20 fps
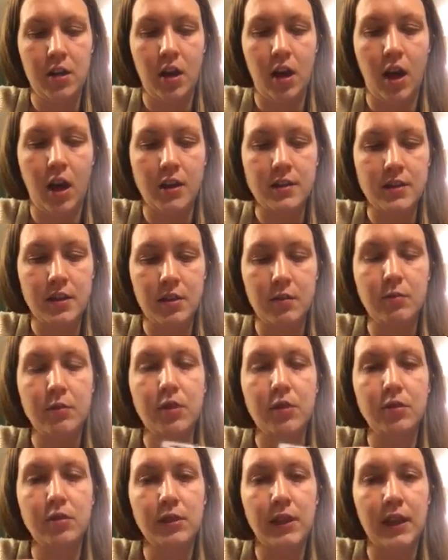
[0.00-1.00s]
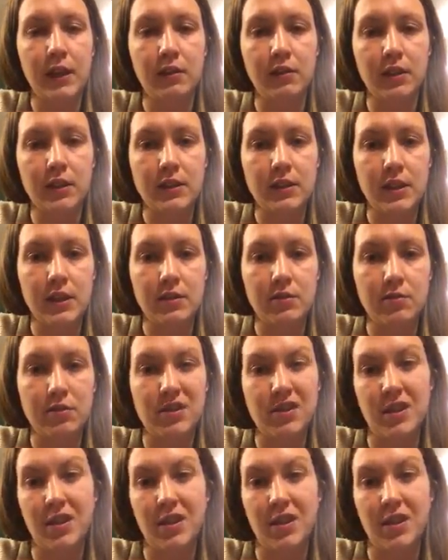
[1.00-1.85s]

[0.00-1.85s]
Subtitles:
awesome little nail accessories.